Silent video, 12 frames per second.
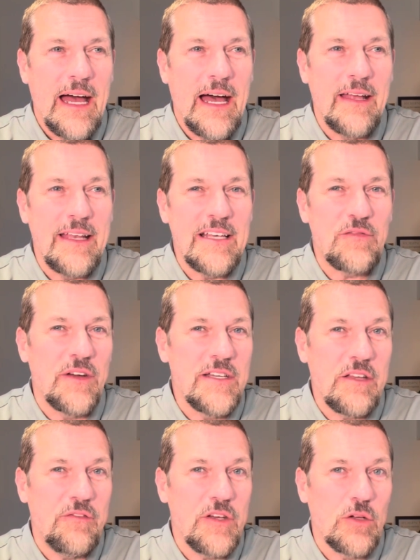and it's very
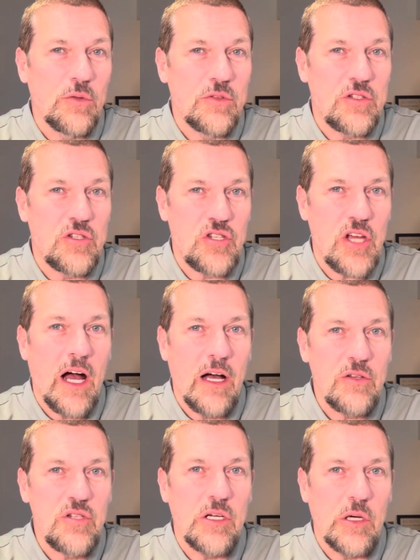difficult to
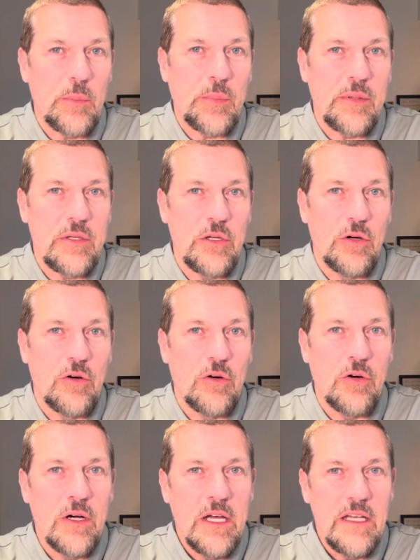charge up
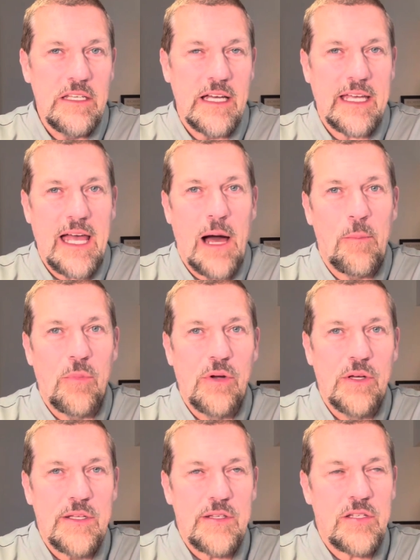your
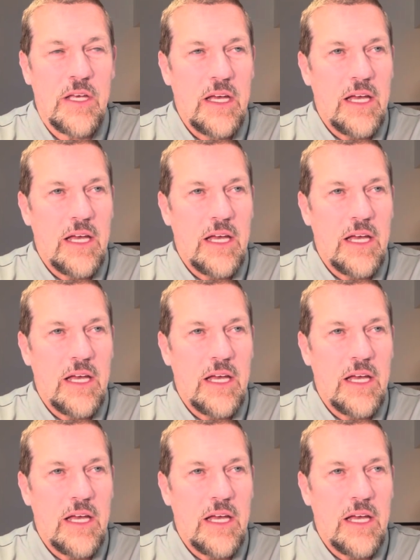cameras,